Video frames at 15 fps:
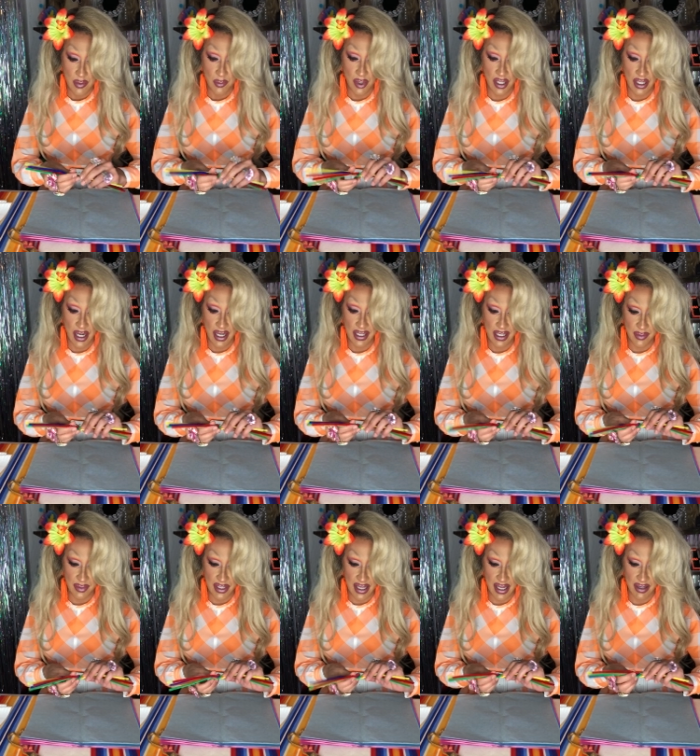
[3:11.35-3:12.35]
but I
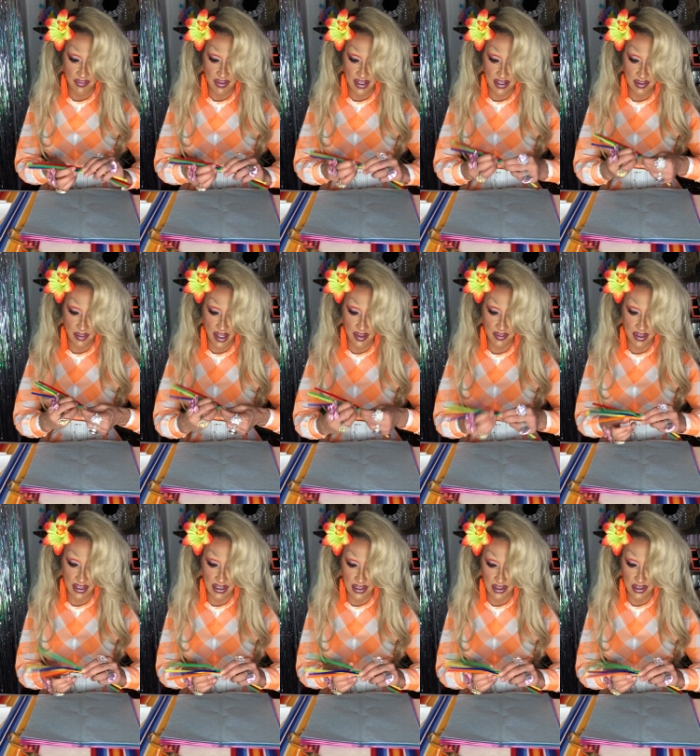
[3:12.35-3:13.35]
happen to have these pipe
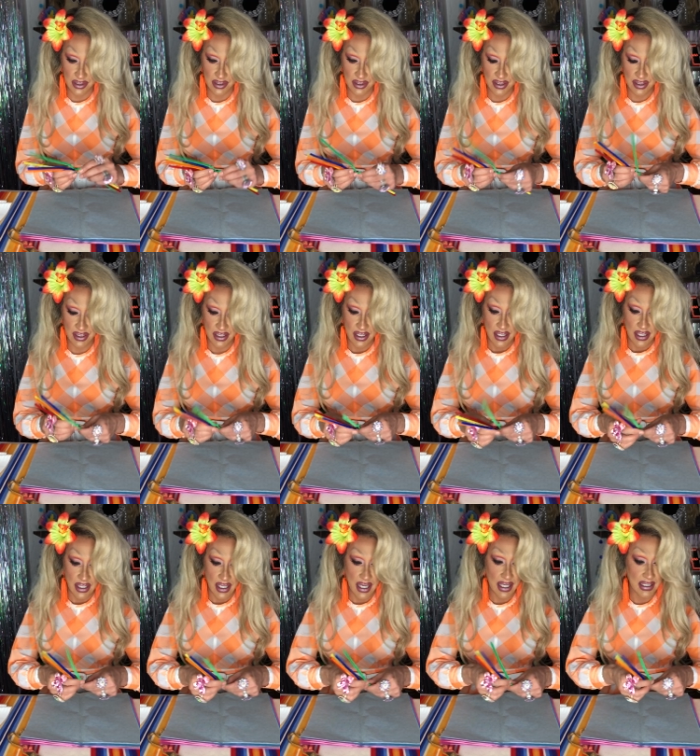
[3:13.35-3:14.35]
cleaners,
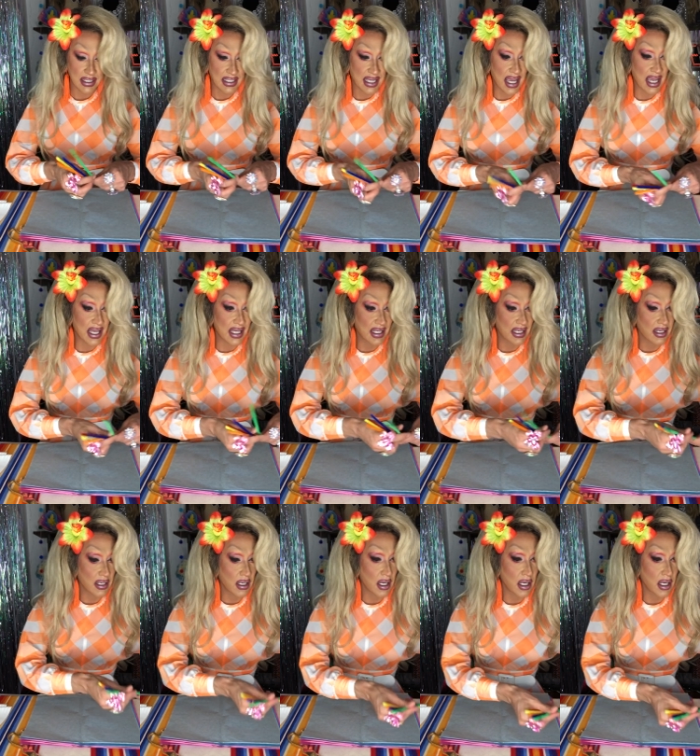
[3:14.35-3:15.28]
and again,